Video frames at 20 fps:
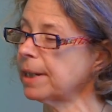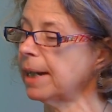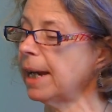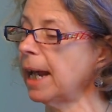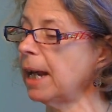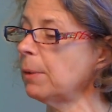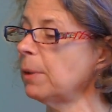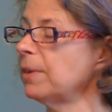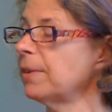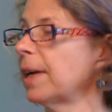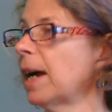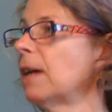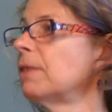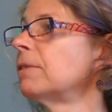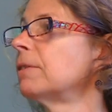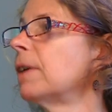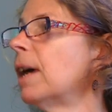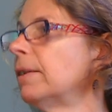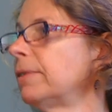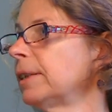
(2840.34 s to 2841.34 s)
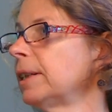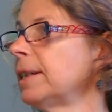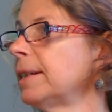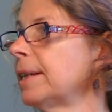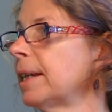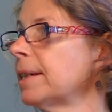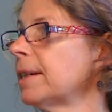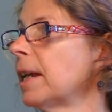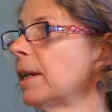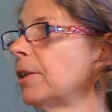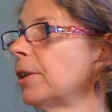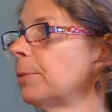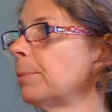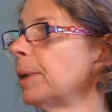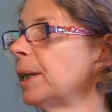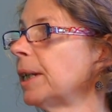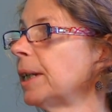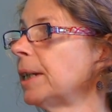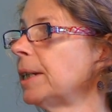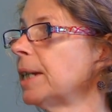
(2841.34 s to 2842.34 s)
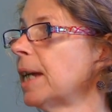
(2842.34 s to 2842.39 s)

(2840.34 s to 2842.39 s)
today we've got roughly $600 million